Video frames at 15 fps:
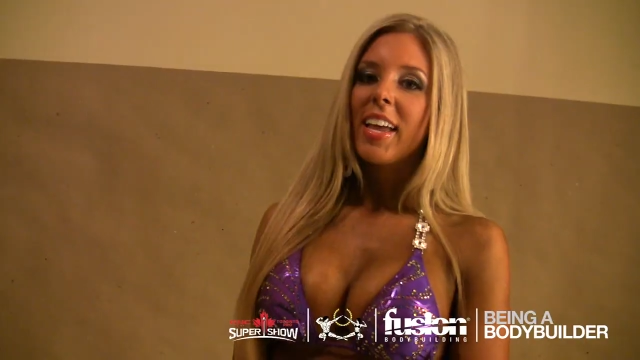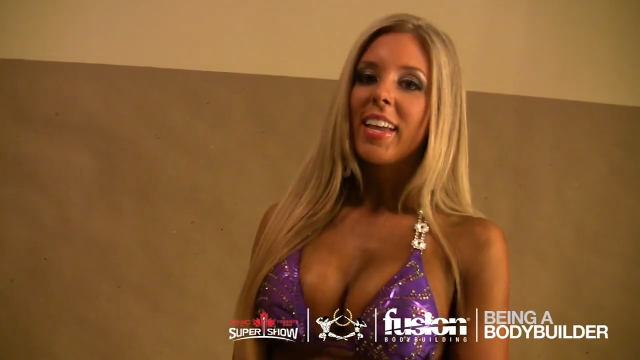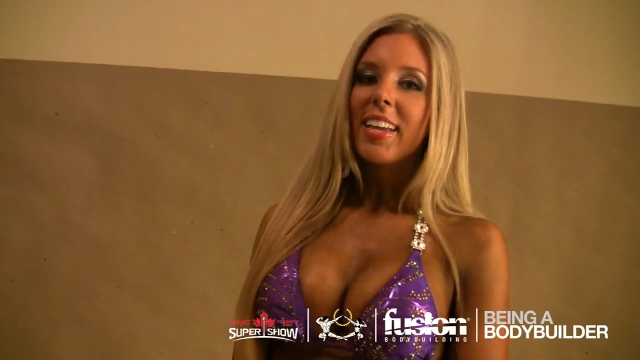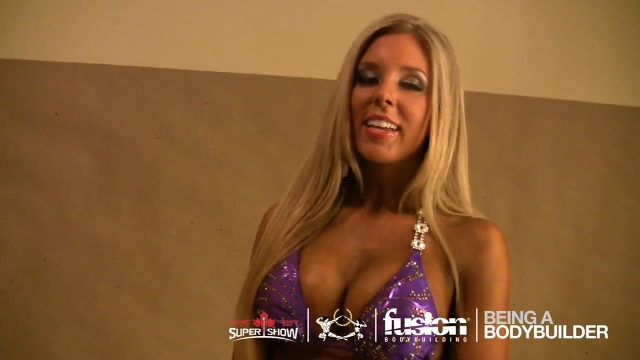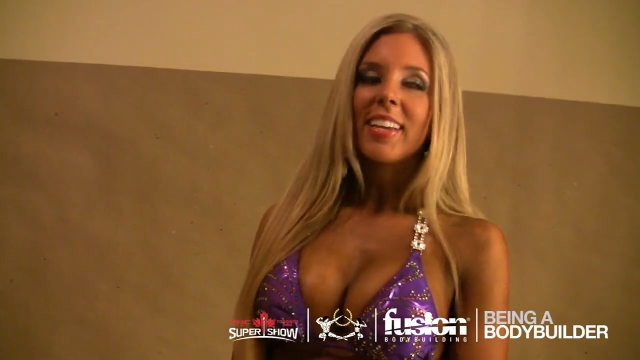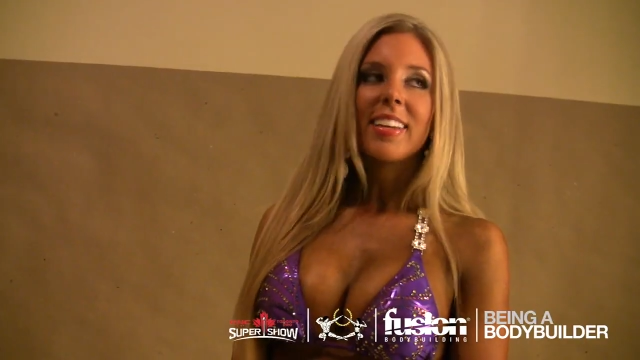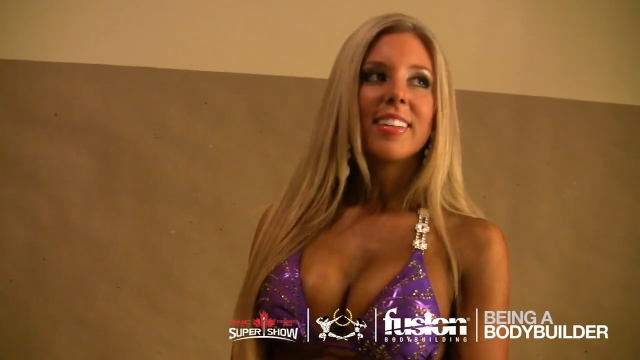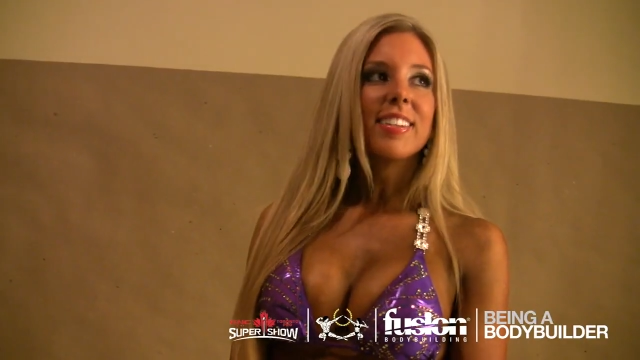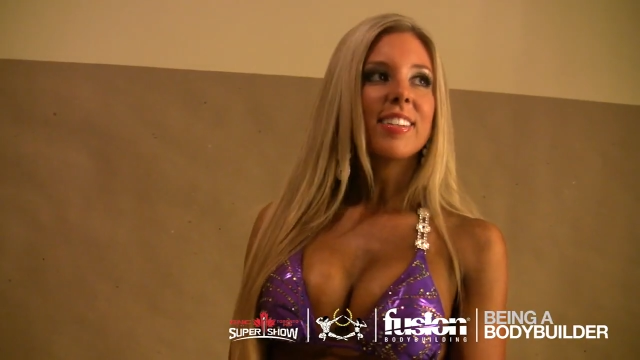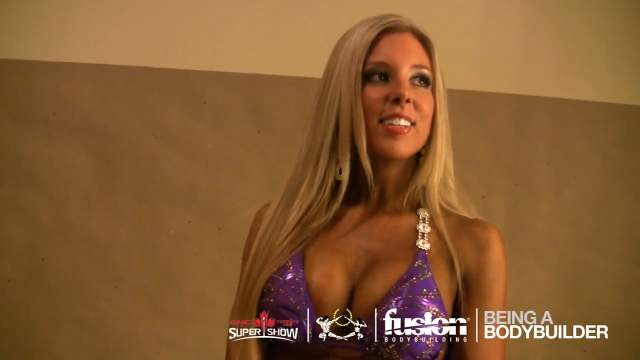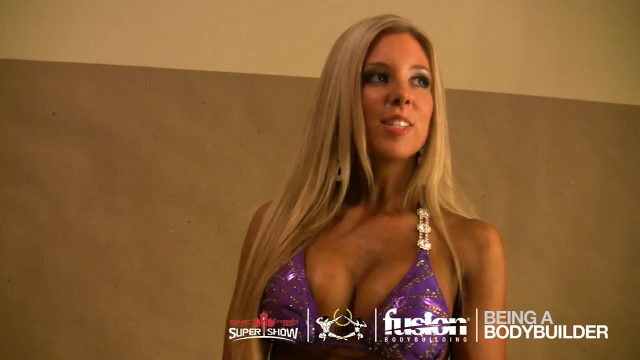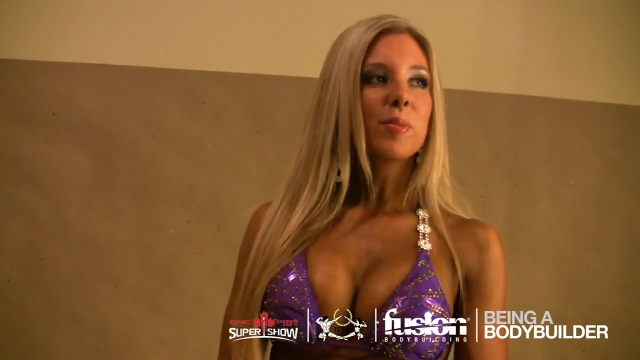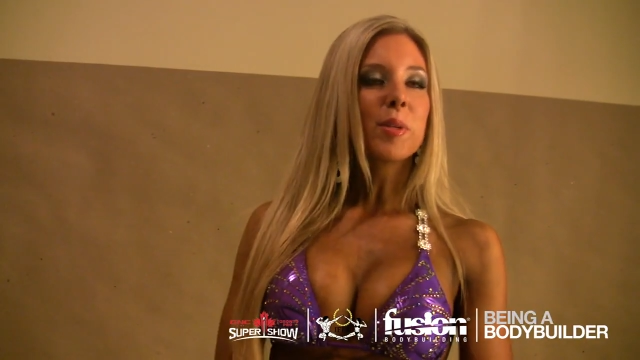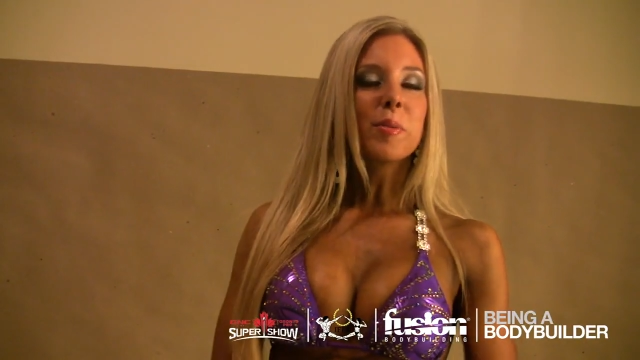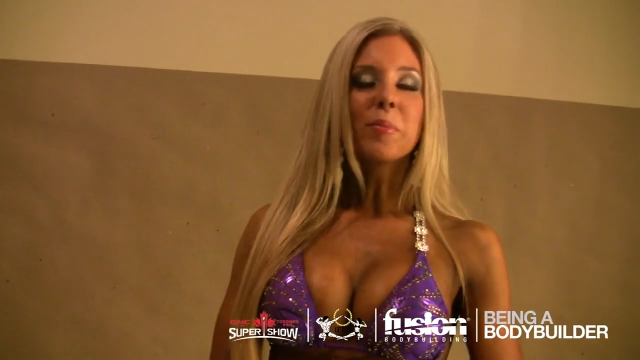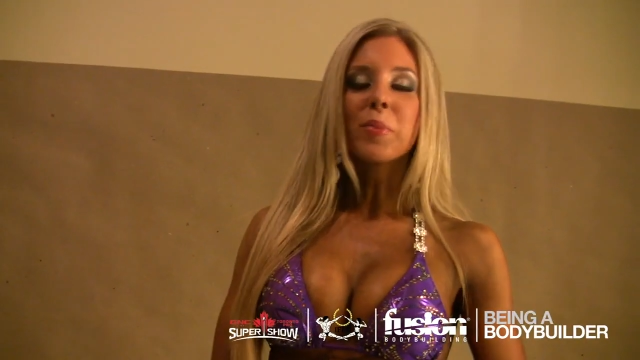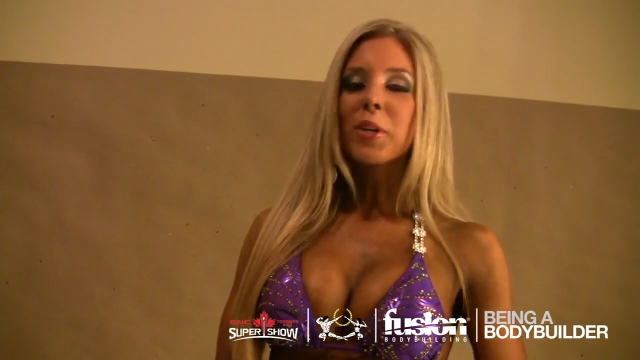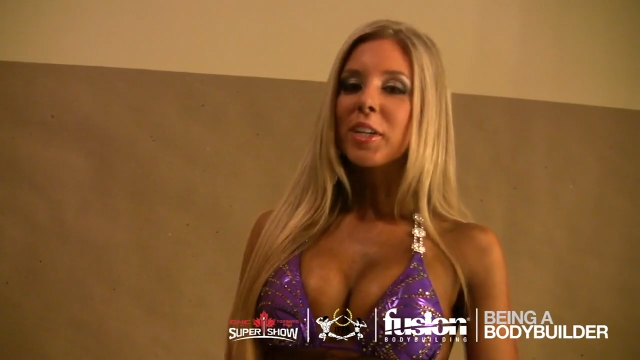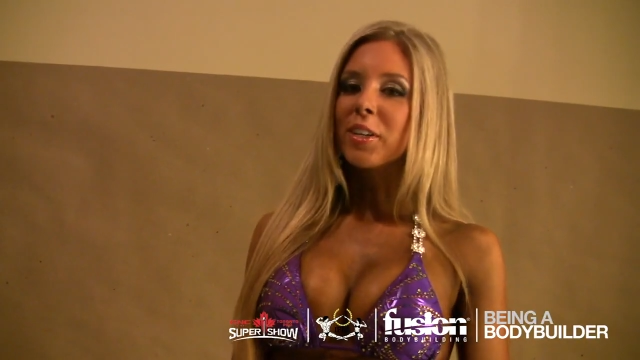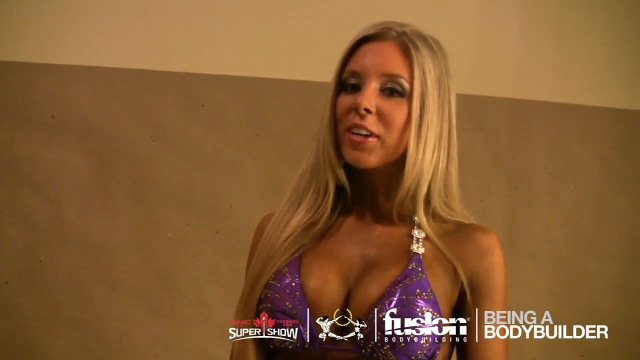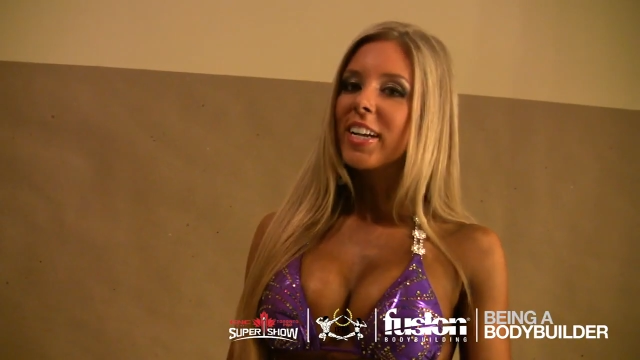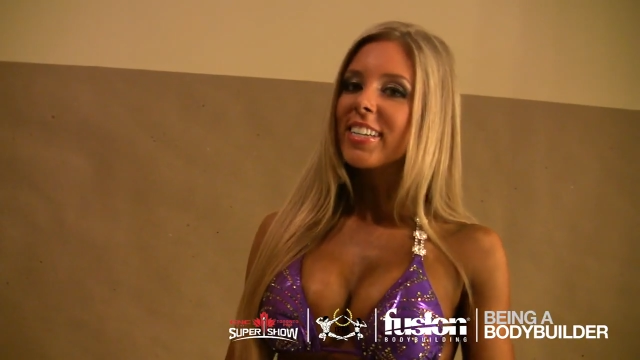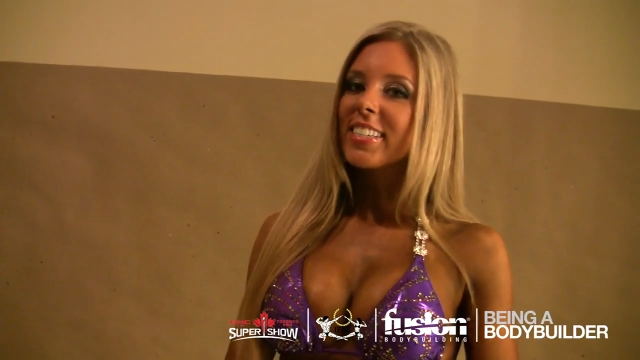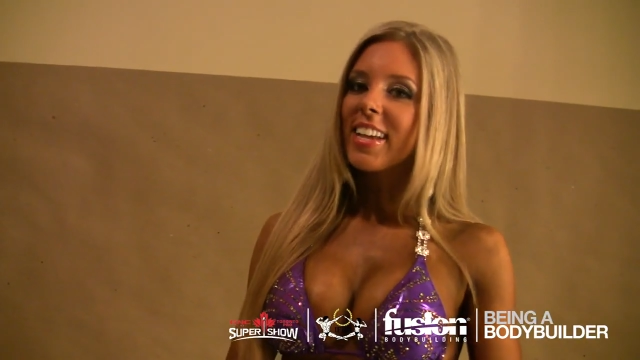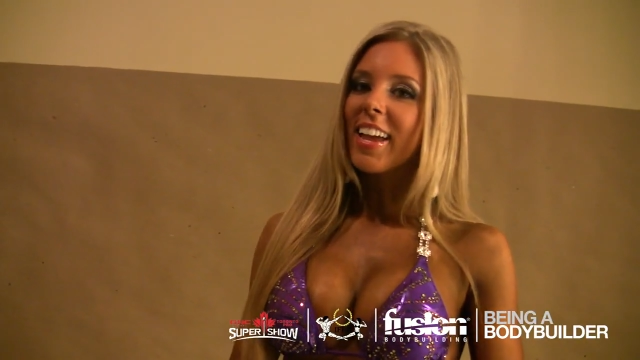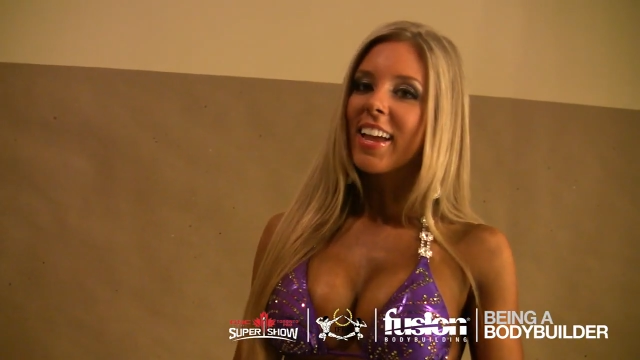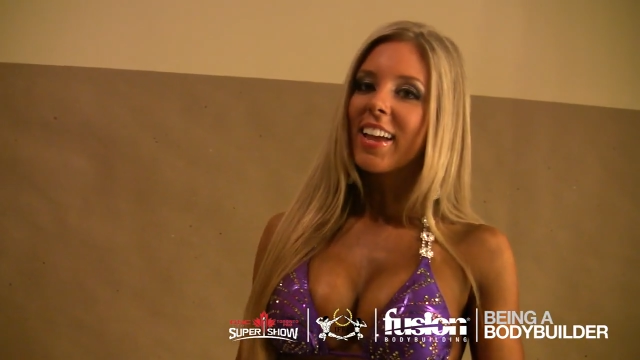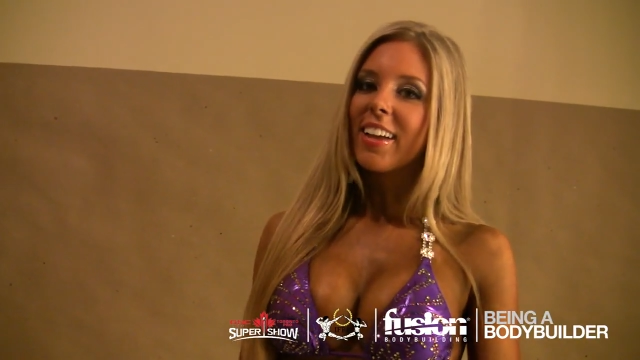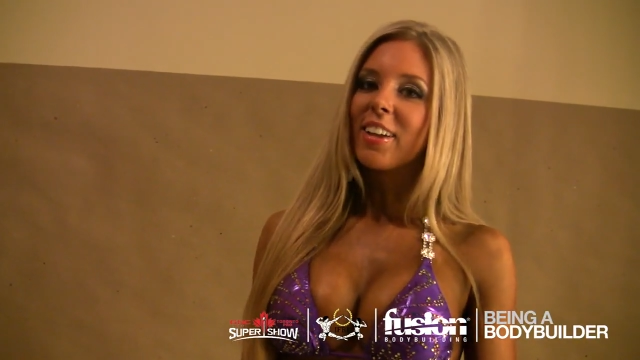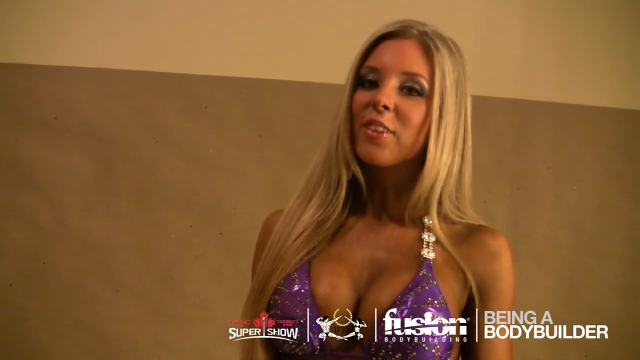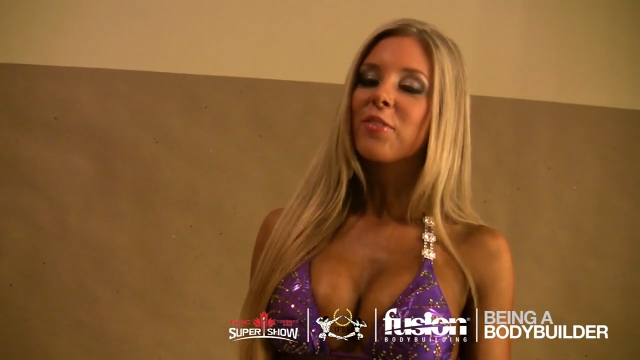and it's been a pretty great day.